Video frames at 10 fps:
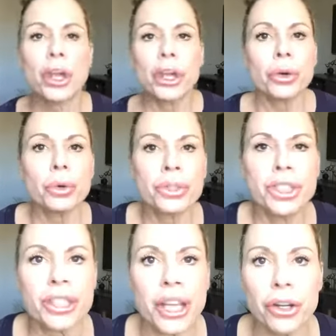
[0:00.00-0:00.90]
Who's to
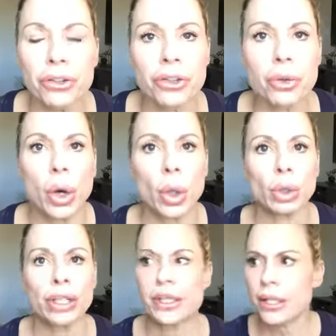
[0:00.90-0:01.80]
say you're too
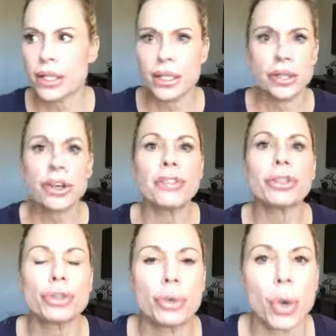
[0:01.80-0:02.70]
old? It doesn't. You're never
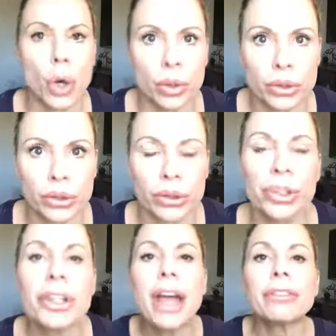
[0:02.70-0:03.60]
too old. You're
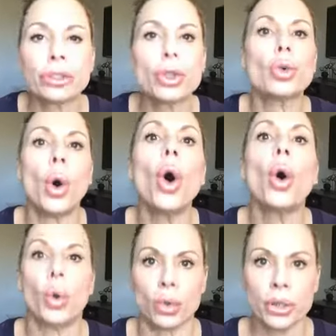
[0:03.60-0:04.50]
never too
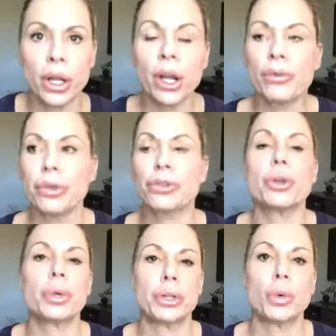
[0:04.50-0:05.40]
old to do
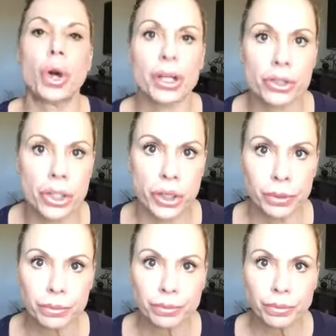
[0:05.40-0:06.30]
what you want to do.
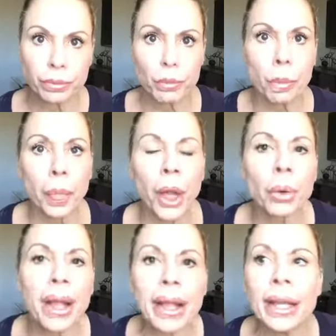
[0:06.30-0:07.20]

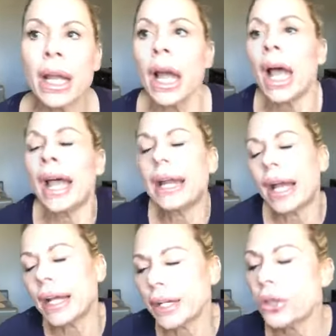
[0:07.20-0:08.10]
Okay, and
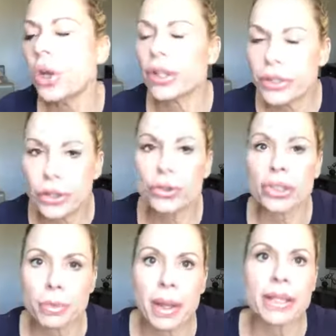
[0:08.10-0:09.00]
and I know that there's
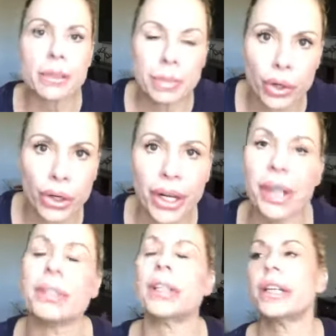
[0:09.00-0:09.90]

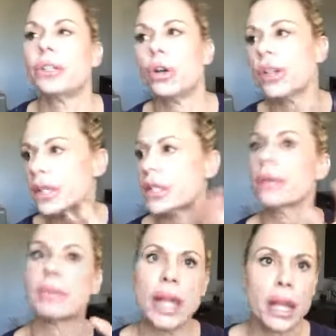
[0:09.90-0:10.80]
responsibilities, and I know that
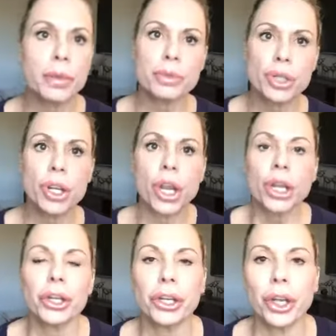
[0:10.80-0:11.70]
sometimes,
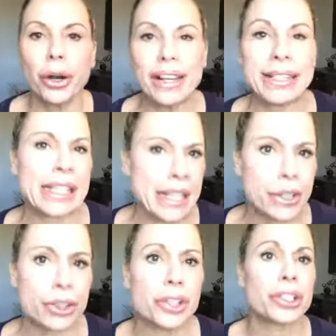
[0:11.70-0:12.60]
you know, it's
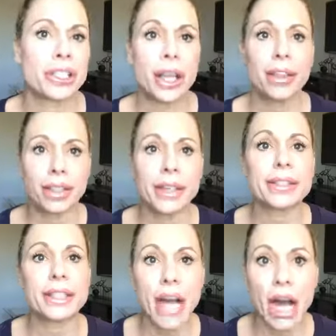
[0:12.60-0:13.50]
easier said than
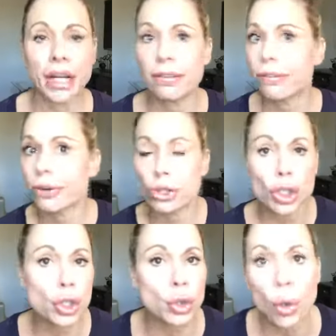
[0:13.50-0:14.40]
done, for
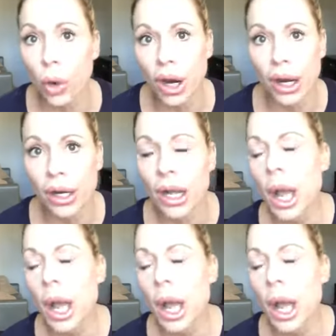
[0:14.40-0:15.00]
sure.